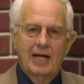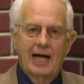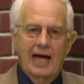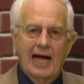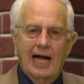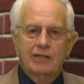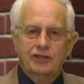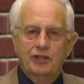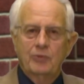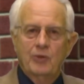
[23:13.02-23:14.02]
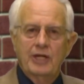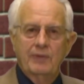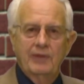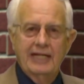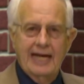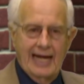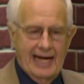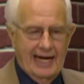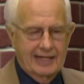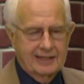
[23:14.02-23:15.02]
How should we
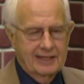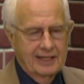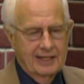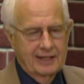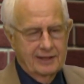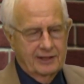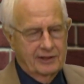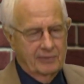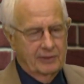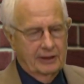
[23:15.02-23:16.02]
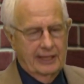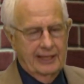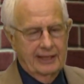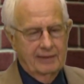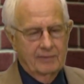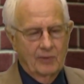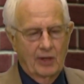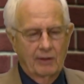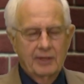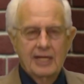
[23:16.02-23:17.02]
react to the millennium?
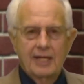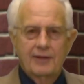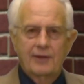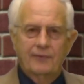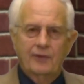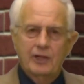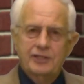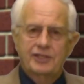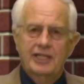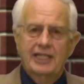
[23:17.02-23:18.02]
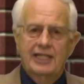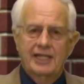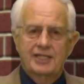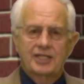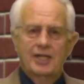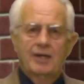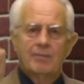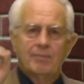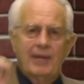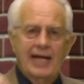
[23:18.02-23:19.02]
Well, the first thing is
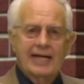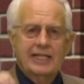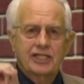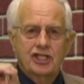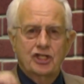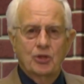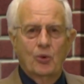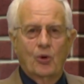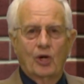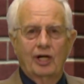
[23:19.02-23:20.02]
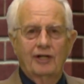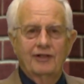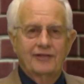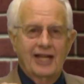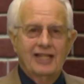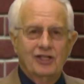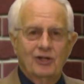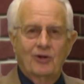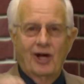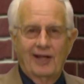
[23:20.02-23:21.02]
make sure that
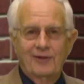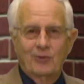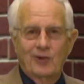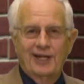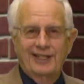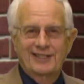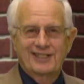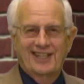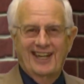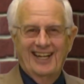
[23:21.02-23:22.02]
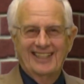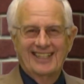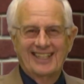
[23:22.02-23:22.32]
you're on the winning side.